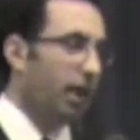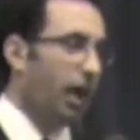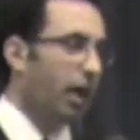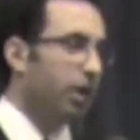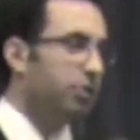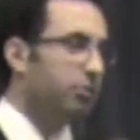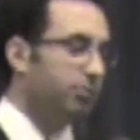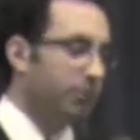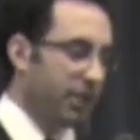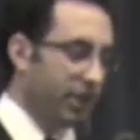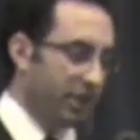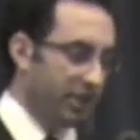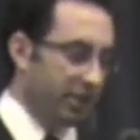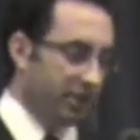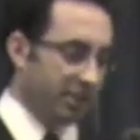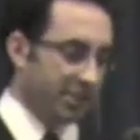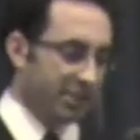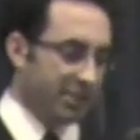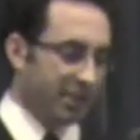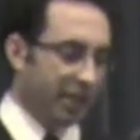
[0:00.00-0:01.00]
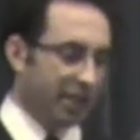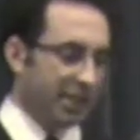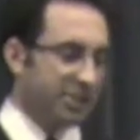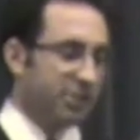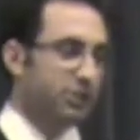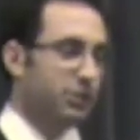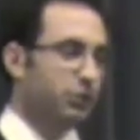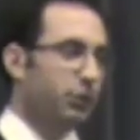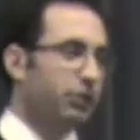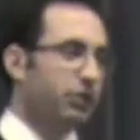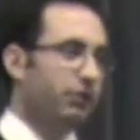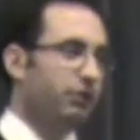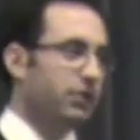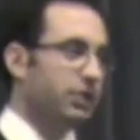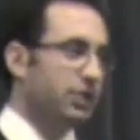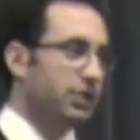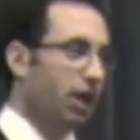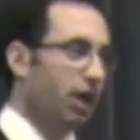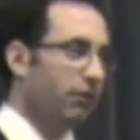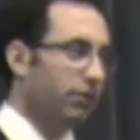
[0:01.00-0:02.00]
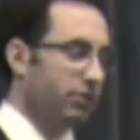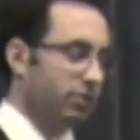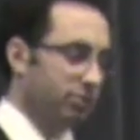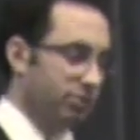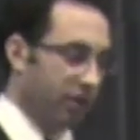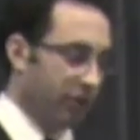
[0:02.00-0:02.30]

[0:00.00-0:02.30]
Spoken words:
I don't mean the science or the philosophical